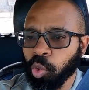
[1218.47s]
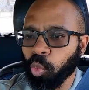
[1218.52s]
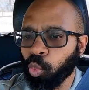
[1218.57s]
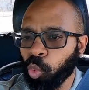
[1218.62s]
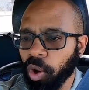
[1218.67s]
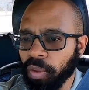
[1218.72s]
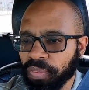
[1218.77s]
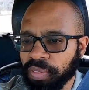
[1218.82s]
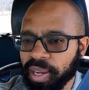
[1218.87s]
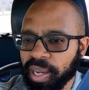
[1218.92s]
The
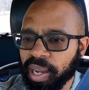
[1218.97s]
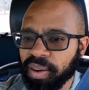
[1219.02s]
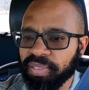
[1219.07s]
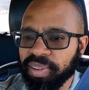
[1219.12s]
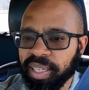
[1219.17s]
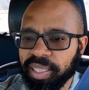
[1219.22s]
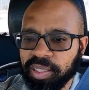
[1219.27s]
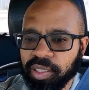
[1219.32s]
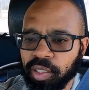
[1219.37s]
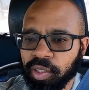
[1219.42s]
one thing I've
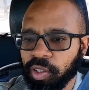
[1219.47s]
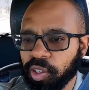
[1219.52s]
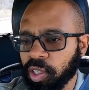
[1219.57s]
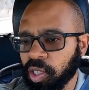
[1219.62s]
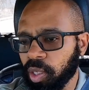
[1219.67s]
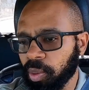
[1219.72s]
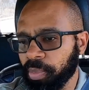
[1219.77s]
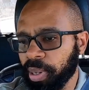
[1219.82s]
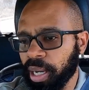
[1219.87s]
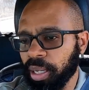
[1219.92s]
had to
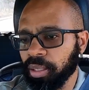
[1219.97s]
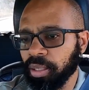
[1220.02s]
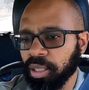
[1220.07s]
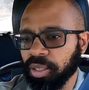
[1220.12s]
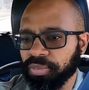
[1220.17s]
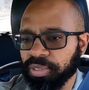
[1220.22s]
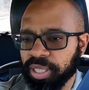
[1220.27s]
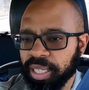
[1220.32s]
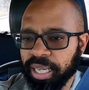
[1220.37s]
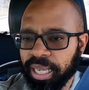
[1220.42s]
learn about
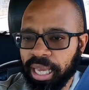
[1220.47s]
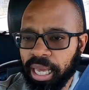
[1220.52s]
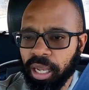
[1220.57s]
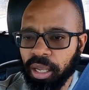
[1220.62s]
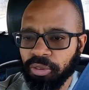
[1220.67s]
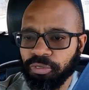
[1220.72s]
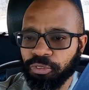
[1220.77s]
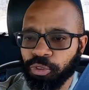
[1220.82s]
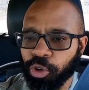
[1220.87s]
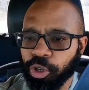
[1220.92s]
living in
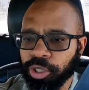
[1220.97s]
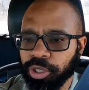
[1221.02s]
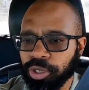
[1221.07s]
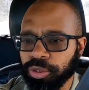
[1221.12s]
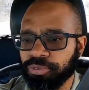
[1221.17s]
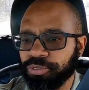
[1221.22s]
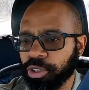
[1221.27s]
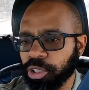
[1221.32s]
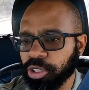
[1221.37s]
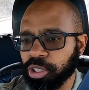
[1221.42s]

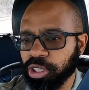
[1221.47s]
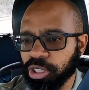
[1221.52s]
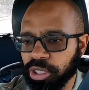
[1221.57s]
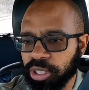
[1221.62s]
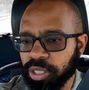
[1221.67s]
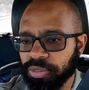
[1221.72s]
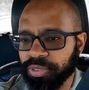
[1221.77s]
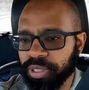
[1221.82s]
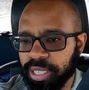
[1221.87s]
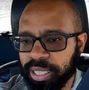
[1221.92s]
California versus
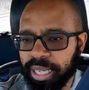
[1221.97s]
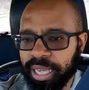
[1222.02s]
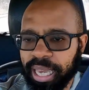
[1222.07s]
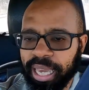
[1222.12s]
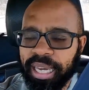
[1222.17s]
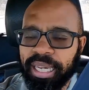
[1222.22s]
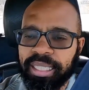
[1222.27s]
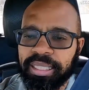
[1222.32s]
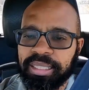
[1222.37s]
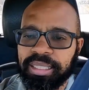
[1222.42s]
living in
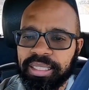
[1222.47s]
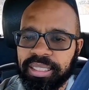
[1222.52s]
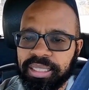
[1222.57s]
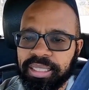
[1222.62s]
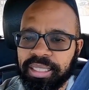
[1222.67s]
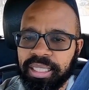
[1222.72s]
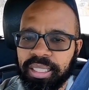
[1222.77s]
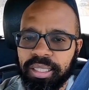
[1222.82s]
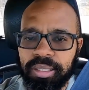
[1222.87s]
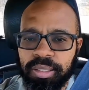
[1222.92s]

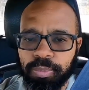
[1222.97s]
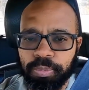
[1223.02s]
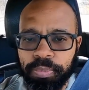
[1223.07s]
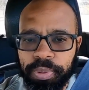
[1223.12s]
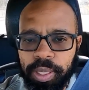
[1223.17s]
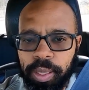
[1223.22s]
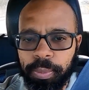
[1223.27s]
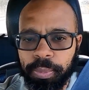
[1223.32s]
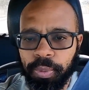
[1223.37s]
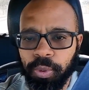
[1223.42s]
Kansas is
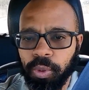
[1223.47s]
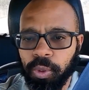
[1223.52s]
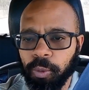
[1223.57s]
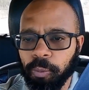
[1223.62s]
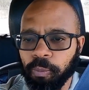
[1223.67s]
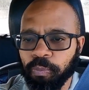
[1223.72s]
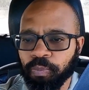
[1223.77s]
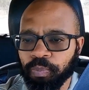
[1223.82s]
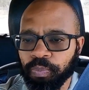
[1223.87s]
people